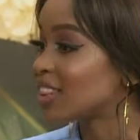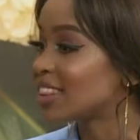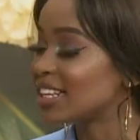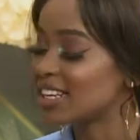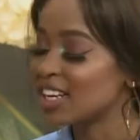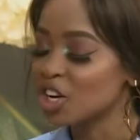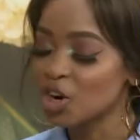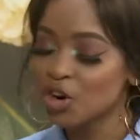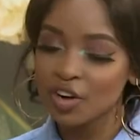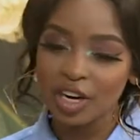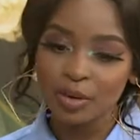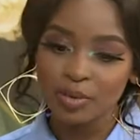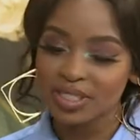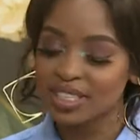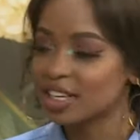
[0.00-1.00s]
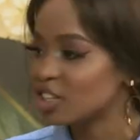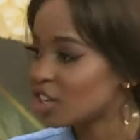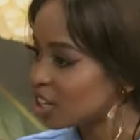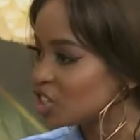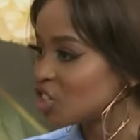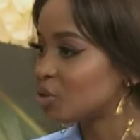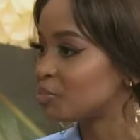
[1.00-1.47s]
got the incredible
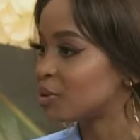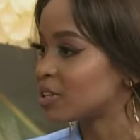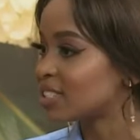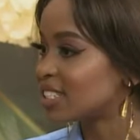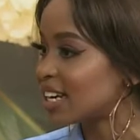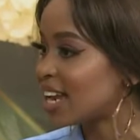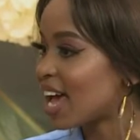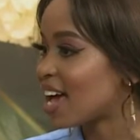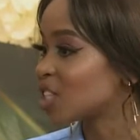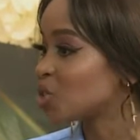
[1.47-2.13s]
technology built in